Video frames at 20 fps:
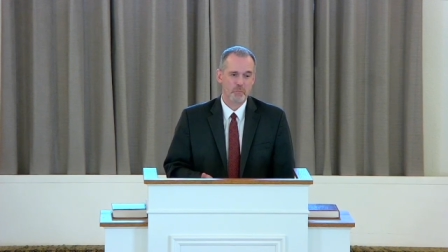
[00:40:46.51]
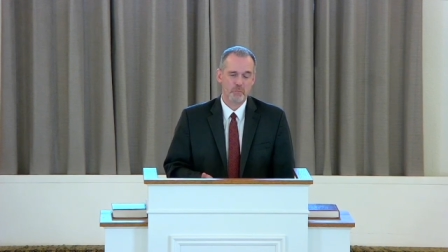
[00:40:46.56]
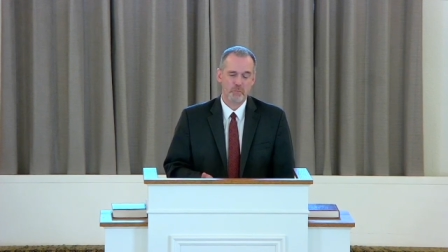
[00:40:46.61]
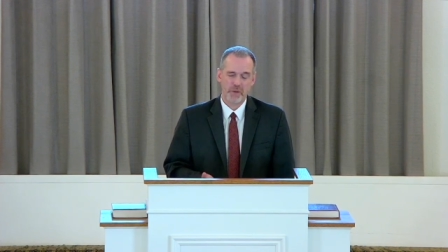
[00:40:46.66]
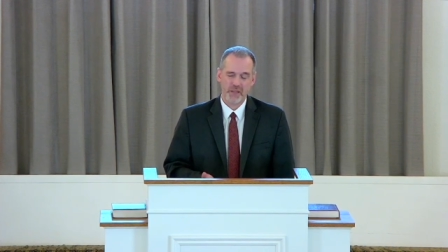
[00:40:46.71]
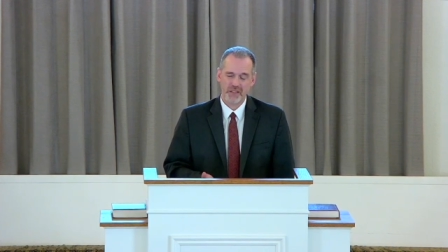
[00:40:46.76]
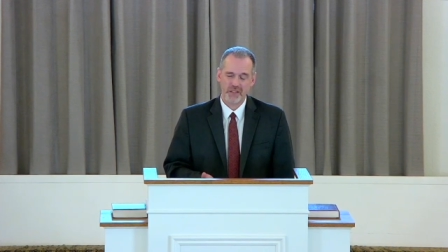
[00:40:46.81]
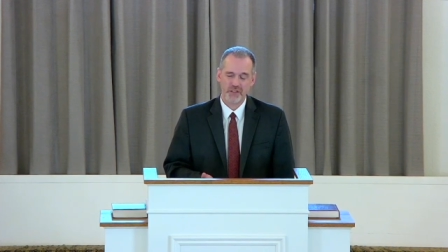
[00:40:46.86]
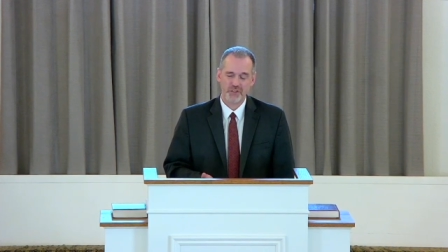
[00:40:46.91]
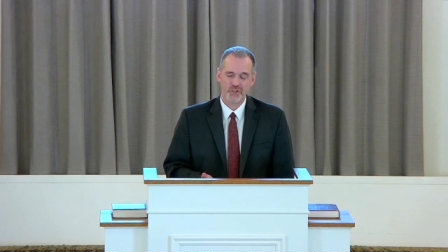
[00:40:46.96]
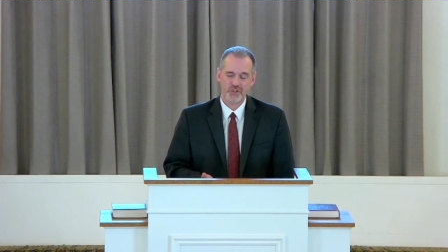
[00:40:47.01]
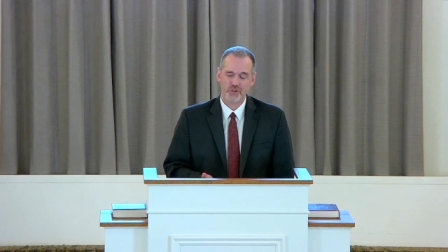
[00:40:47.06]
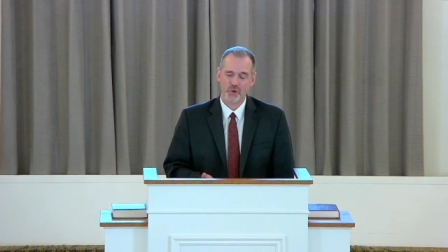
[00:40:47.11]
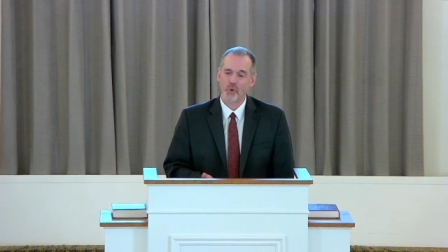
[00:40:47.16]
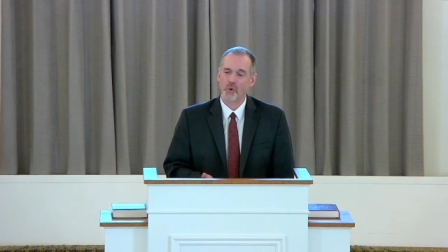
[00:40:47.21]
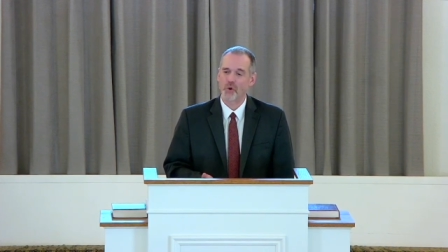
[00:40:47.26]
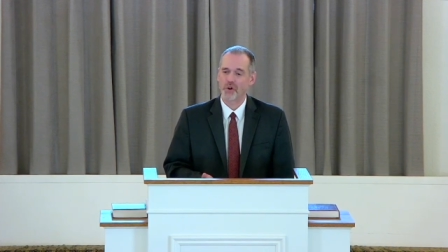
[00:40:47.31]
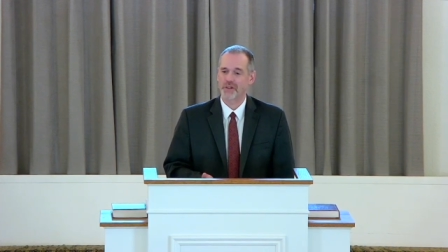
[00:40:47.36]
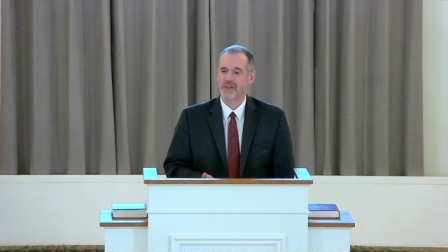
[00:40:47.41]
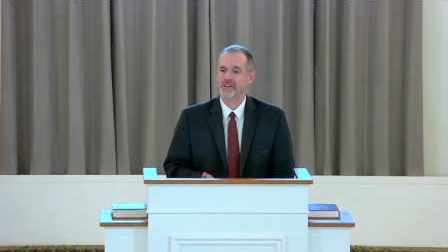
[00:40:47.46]
Be
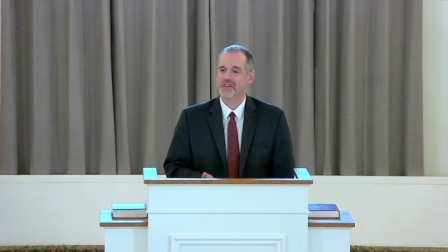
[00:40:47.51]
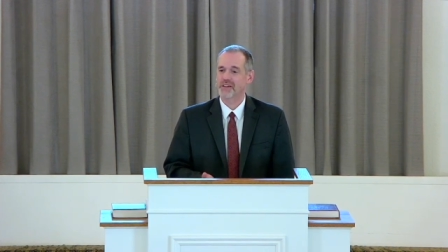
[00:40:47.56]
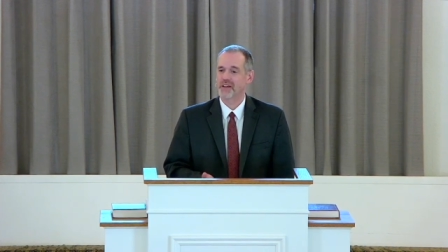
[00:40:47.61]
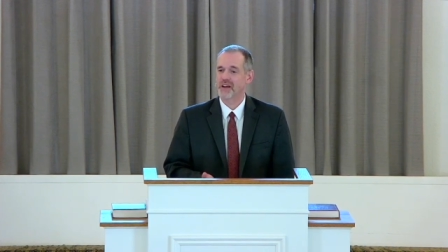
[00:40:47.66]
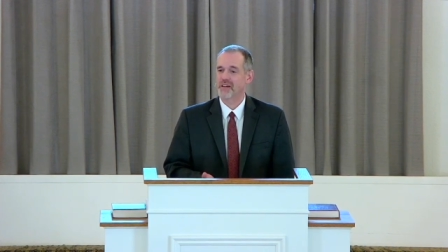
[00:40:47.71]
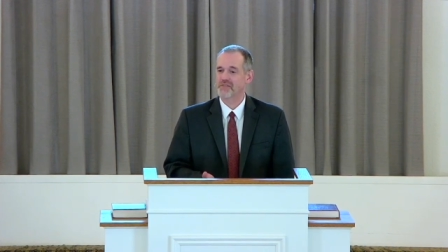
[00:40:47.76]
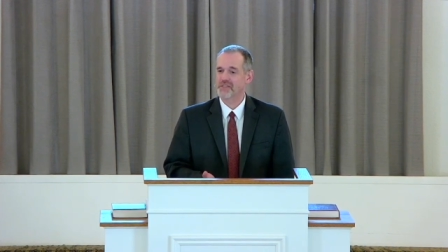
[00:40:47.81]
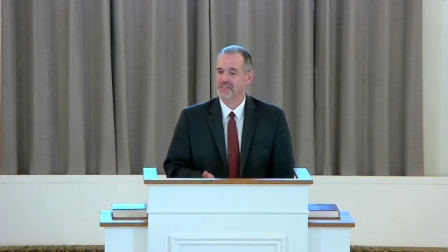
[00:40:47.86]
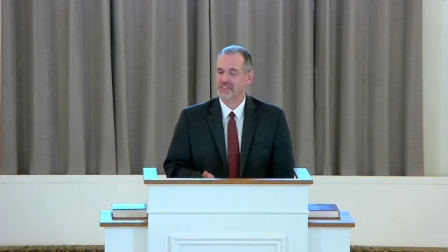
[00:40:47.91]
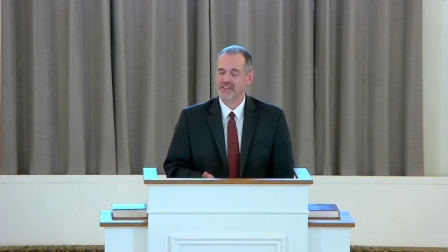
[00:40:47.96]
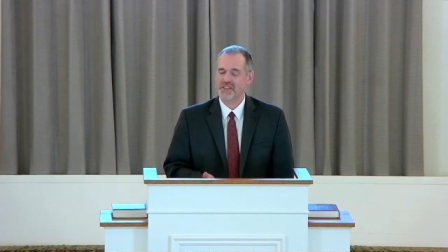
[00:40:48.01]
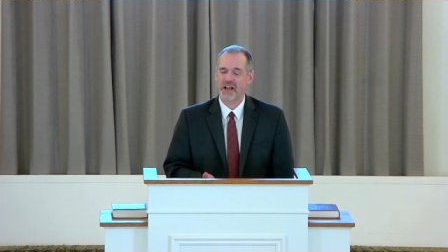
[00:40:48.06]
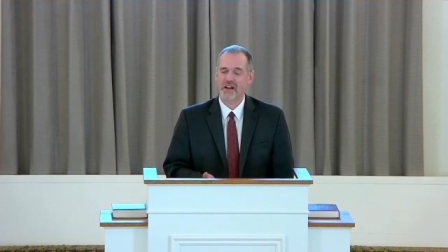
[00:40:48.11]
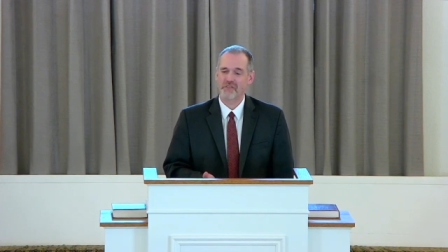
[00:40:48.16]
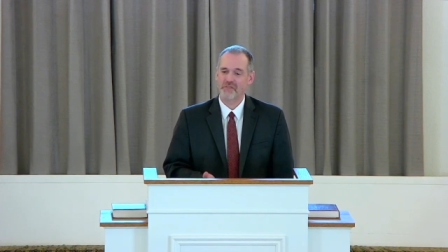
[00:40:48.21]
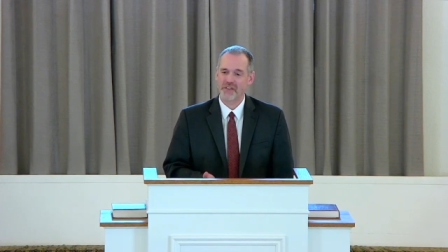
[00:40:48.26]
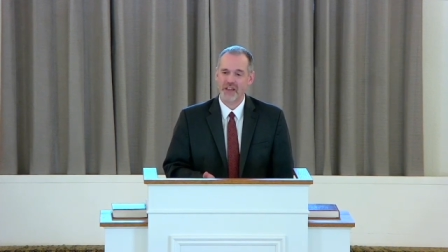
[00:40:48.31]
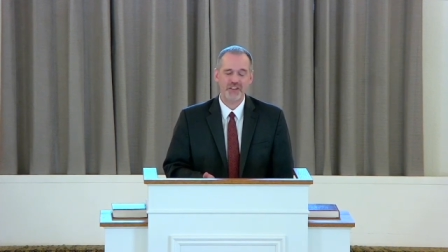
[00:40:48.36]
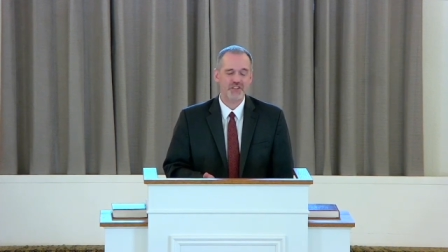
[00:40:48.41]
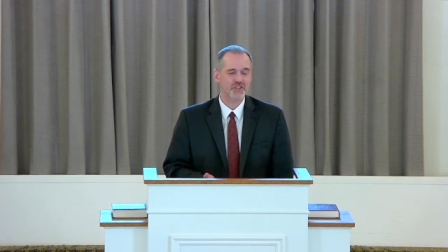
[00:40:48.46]
assured of the
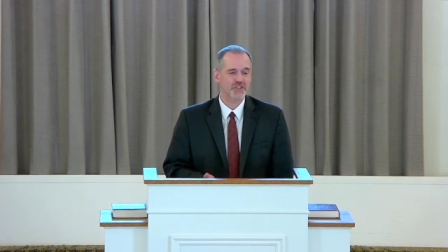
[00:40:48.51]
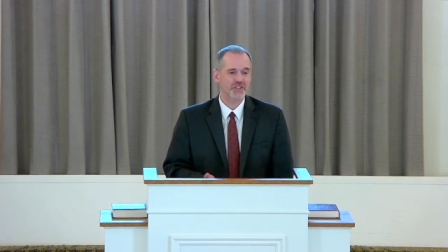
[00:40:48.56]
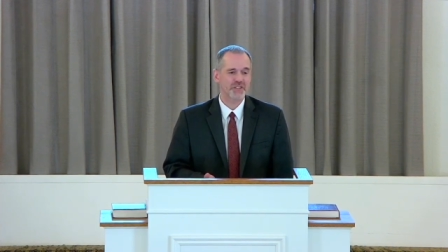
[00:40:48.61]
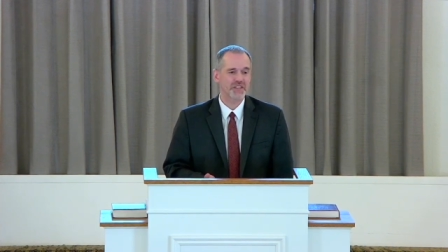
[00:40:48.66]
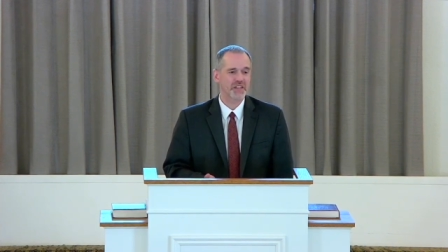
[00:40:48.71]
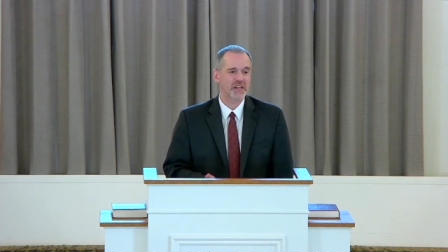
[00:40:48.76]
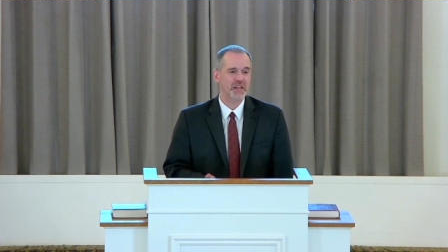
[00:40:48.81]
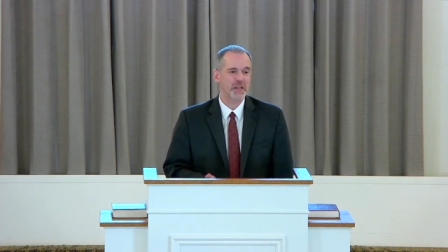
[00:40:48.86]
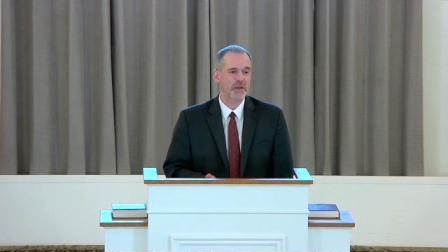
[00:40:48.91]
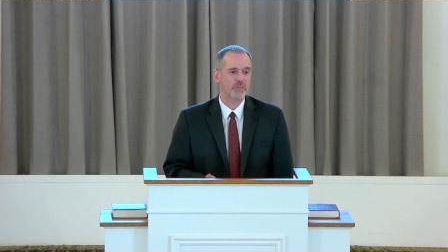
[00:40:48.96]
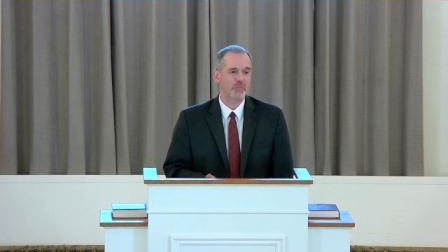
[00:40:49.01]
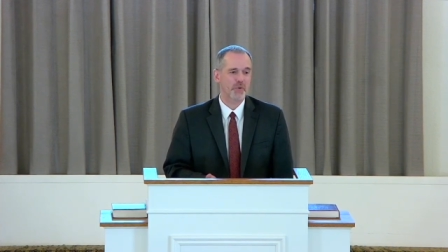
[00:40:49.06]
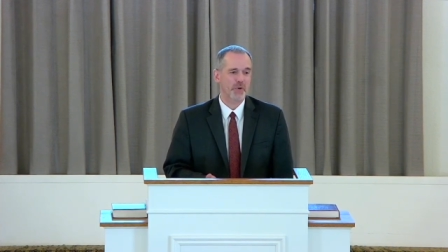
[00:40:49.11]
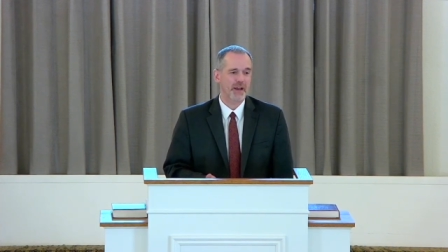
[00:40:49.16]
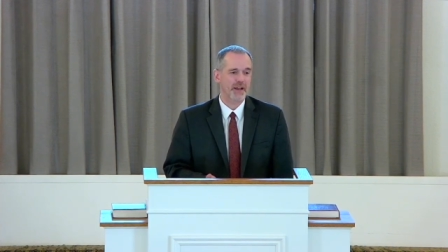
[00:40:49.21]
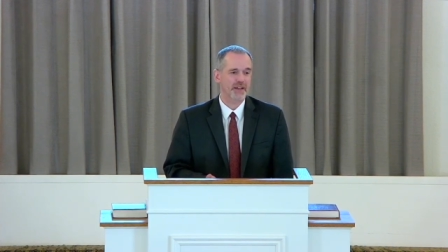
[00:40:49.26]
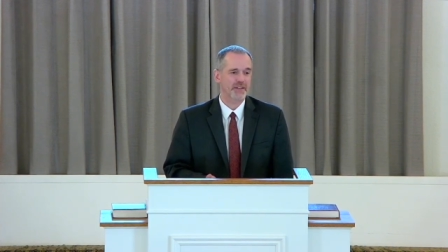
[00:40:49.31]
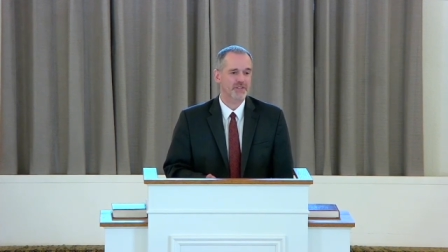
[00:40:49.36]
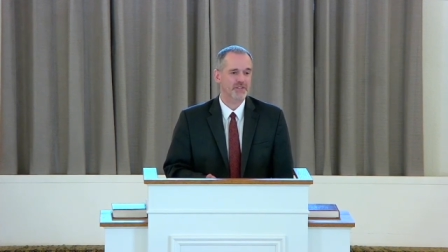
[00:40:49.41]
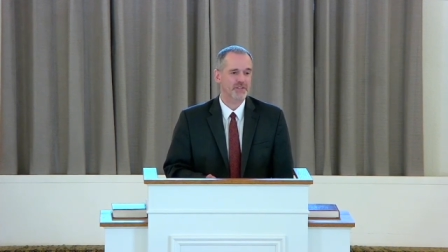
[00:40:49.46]
salvation that he
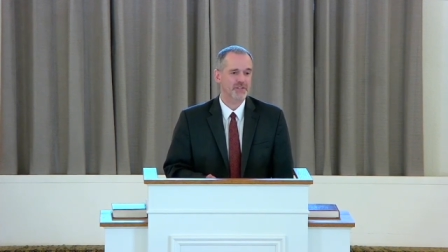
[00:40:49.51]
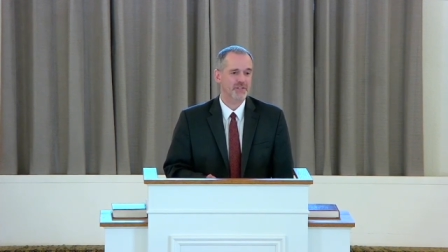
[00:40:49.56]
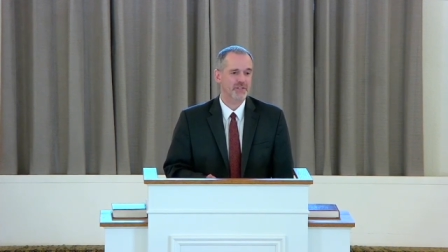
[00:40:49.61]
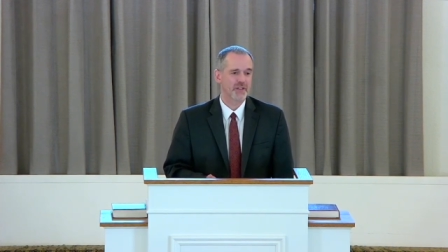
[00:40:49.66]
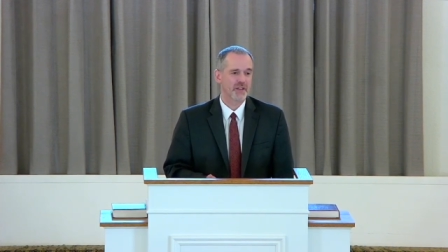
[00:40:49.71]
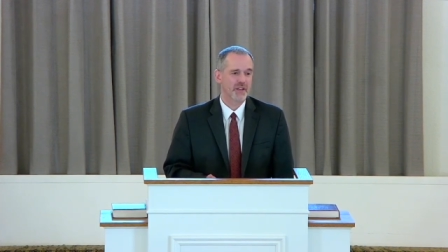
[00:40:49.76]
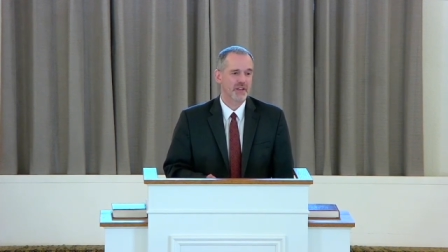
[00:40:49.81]
brings.